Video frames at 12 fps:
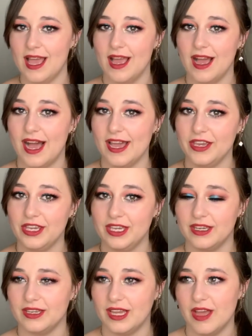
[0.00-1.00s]

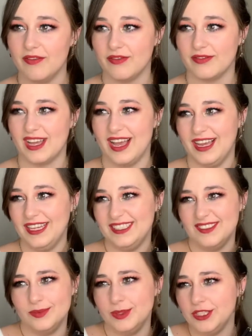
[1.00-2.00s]
I have kind
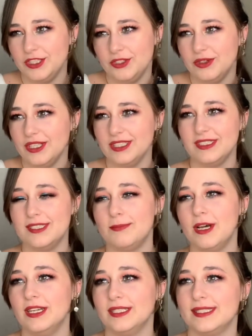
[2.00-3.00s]
of been enjoying this
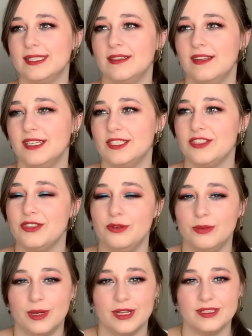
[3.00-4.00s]
box in the last 2
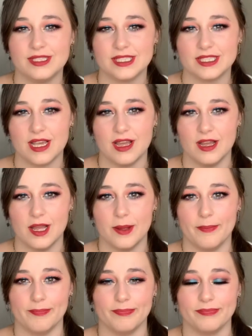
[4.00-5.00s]
months,
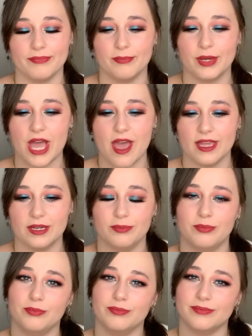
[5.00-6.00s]
but
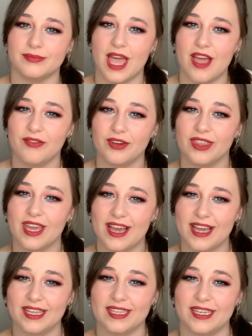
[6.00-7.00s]
after
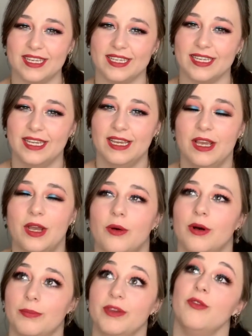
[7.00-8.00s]
that,
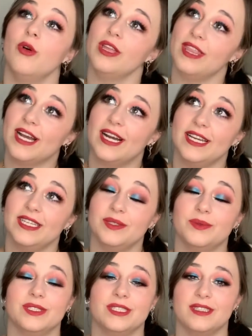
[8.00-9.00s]
before that, it
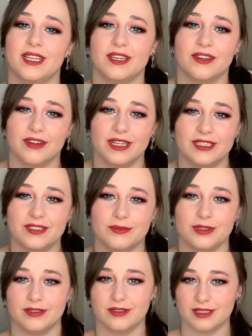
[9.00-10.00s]
wasn't that great, to be
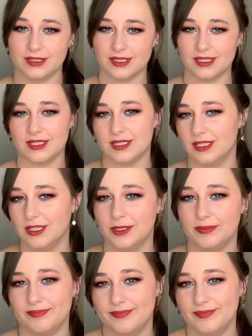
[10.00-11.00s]
honest.
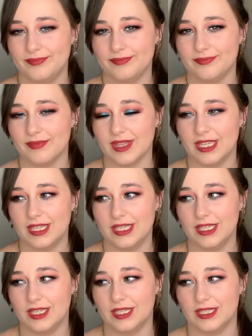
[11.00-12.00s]

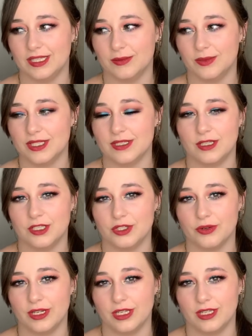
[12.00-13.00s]
I wasn't
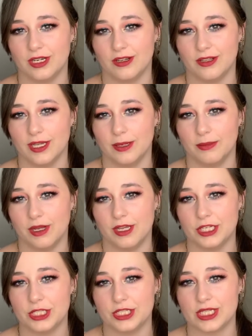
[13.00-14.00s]
enjoying it all that
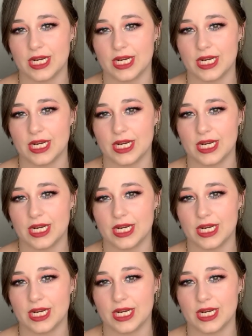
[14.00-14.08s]
much.